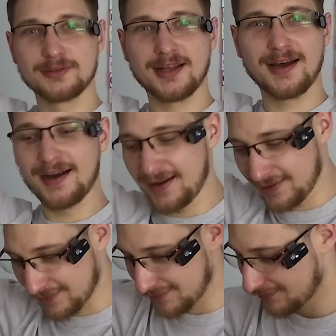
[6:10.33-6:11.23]

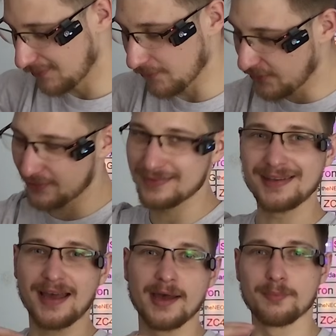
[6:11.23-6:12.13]
online. Well, not
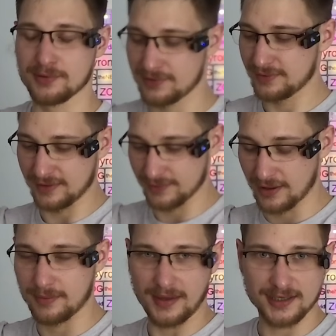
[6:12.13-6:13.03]
yet, but the,
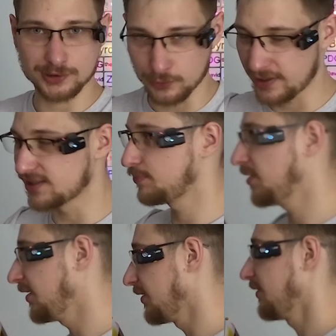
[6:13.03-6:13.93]
the actual
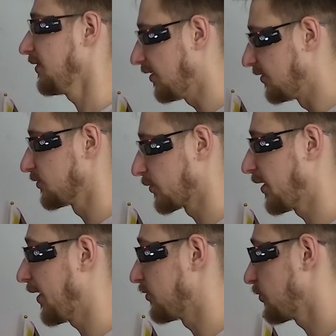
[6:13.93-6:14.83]
ESP is
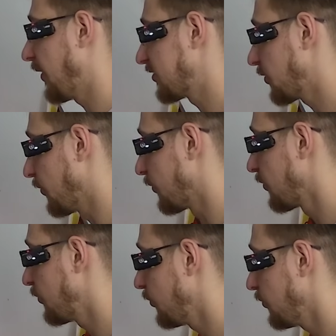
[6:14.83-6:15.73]
online, so that's good.
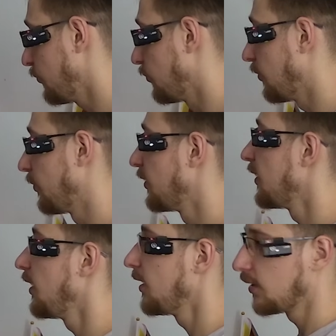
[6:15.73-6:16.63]
Cool.
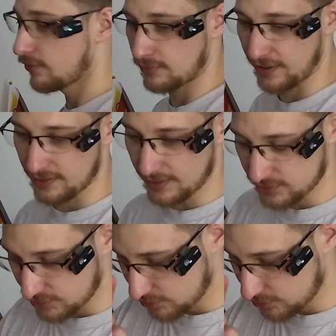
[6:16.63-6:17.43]
Right, let's